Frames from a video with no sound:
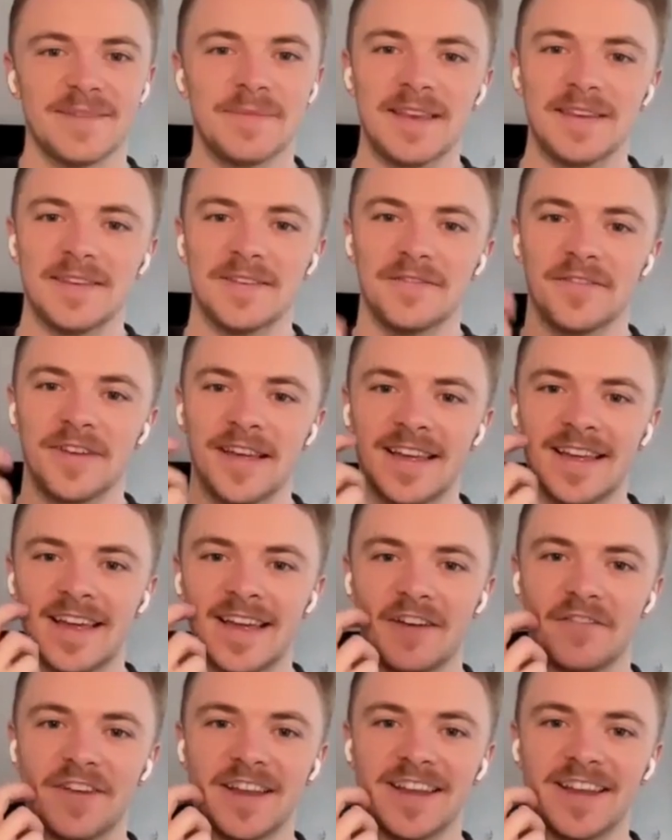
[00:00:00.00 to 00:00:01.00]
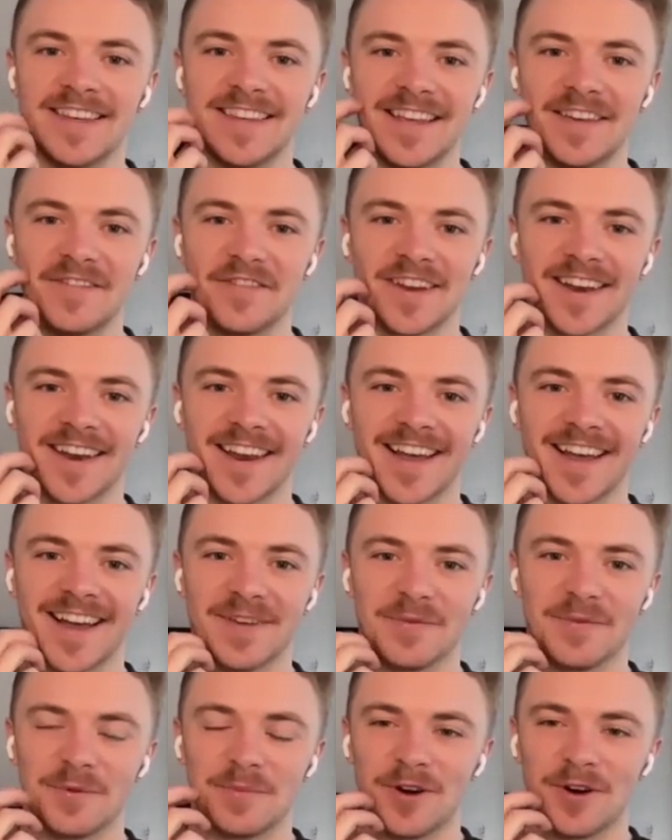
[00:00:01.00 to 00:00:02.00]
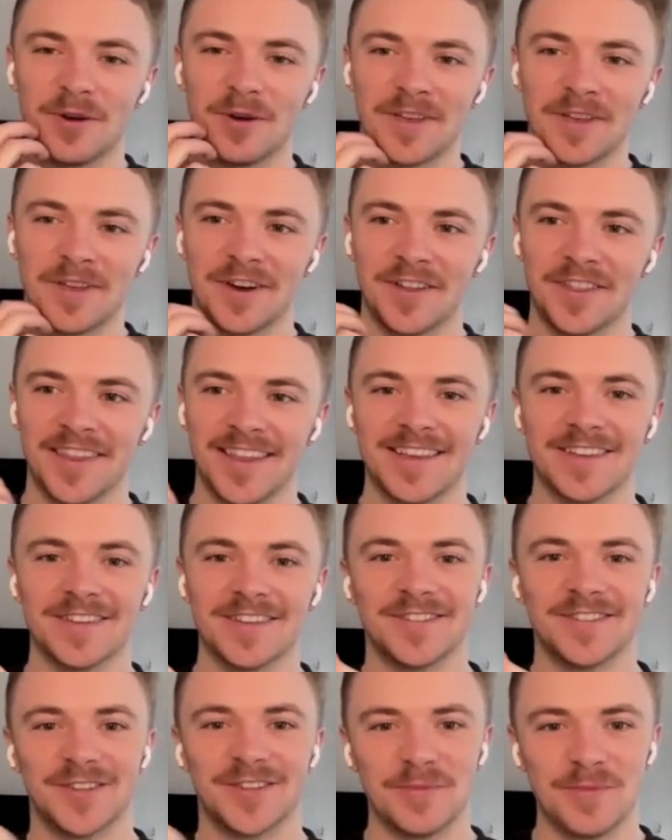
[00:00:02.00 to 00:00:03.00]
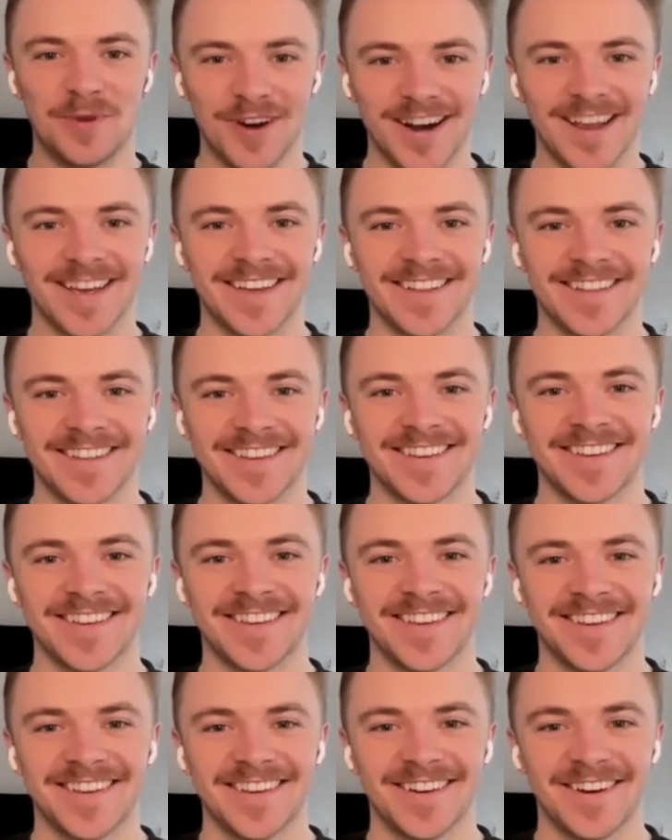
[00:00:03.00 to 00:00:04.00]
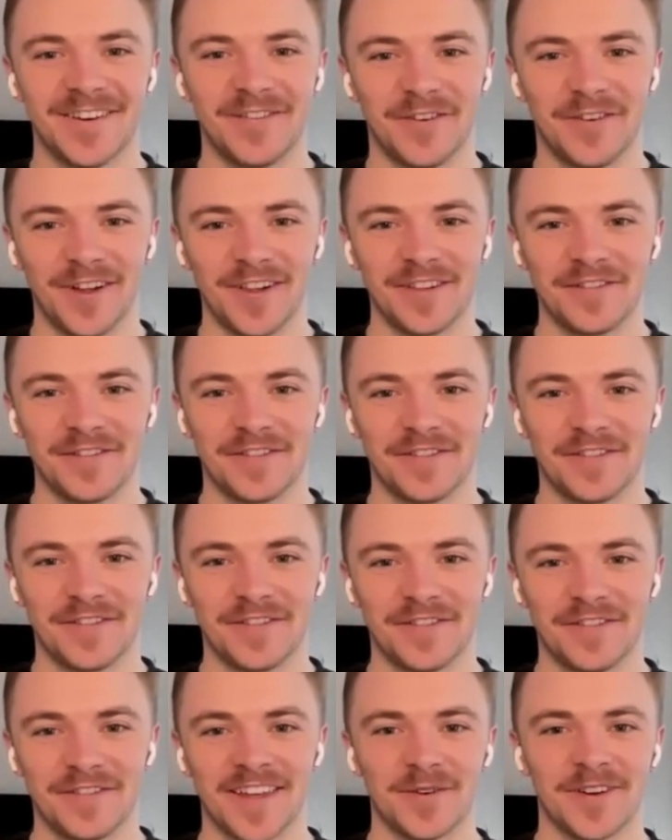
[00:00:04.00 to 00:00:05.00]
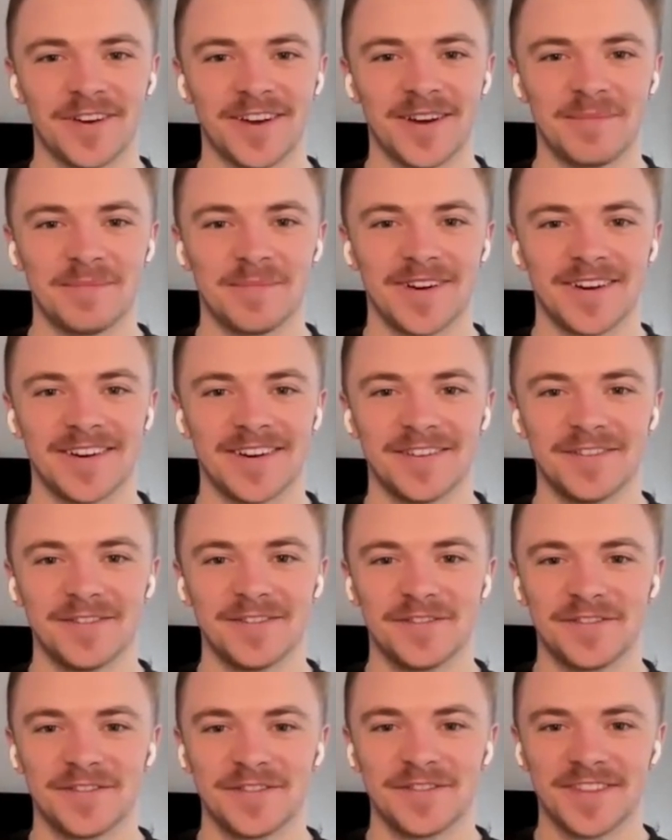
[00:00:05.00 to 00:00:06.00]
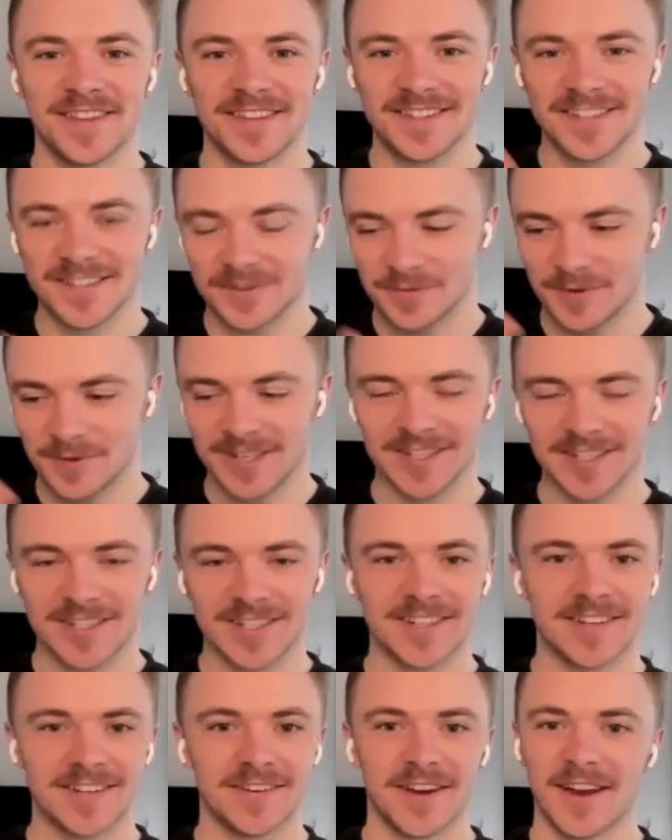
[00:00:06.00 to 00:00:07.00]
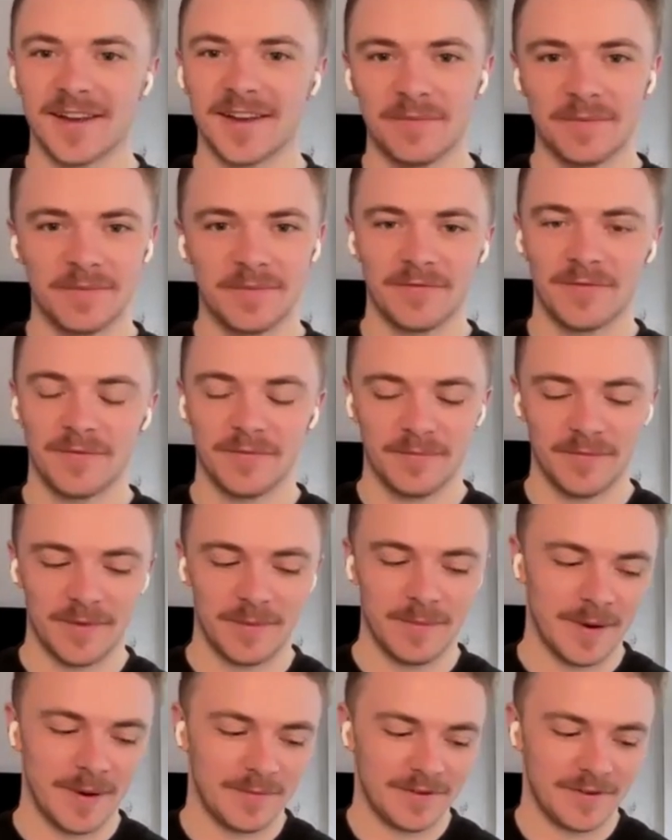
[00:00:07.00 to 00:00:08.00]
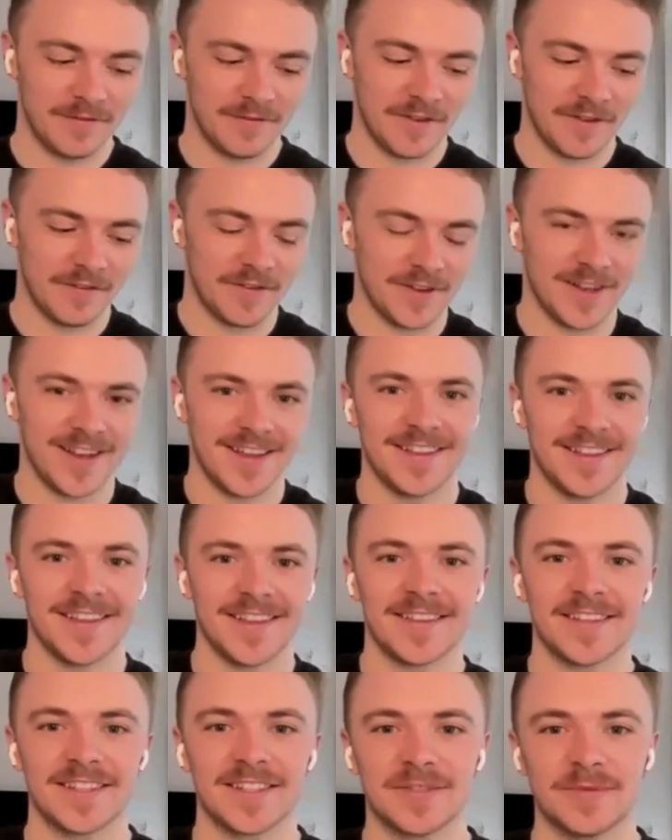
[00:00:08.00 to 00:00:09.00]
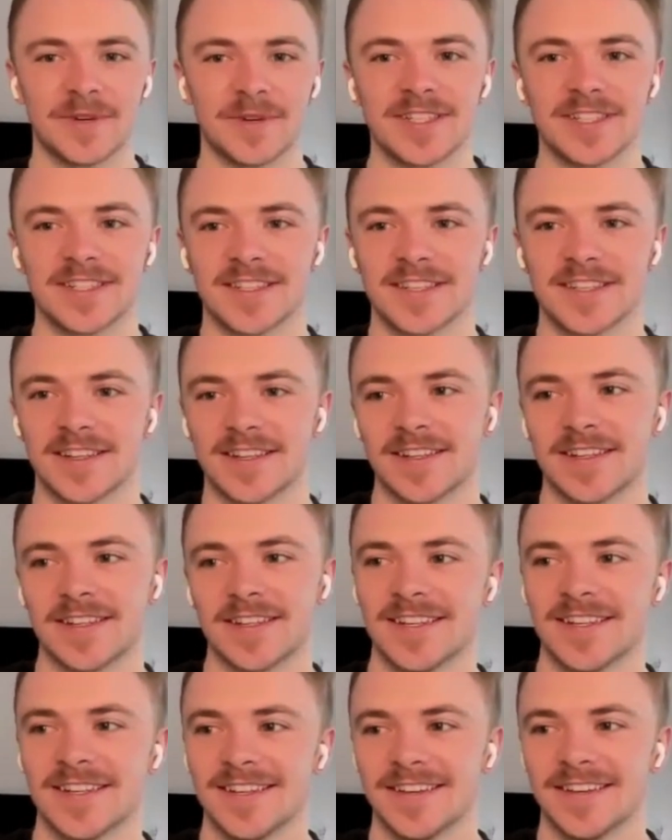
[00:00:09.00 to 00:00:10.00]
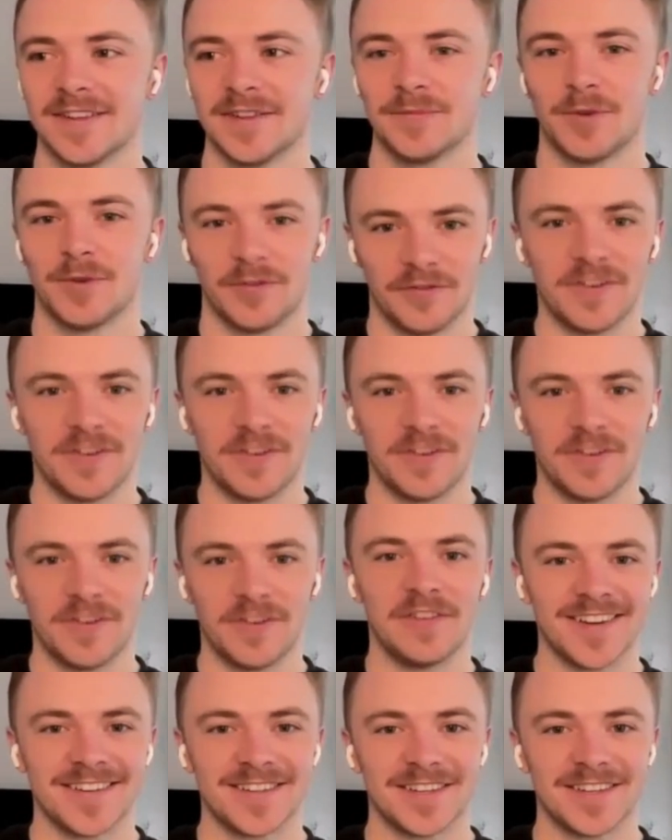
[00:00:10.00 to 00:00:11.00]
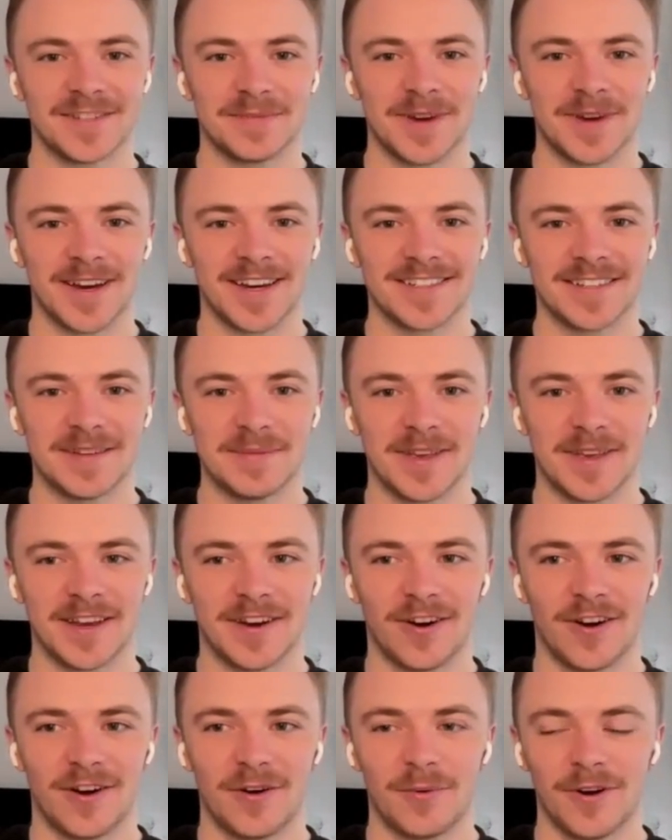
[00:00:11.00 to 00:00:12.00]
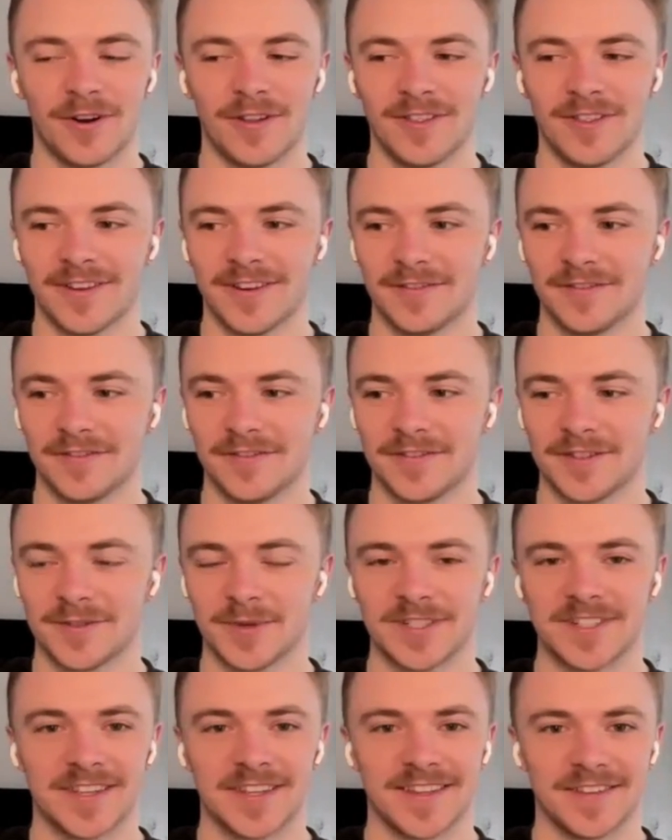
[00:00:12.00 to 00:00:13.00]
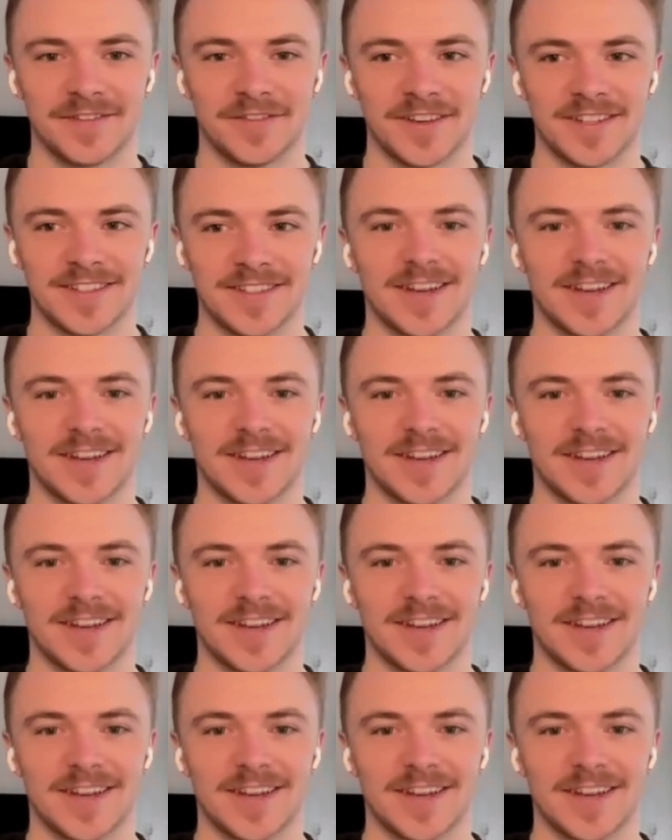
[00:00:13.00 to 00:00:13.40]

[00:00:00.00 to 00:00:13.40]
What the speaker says: Yeah, I mean, I think David and I were probably on the consumer end of all of that growing up, of the switch. Remember it vividly, like the switch to with FIFA, especially being our world, of switching to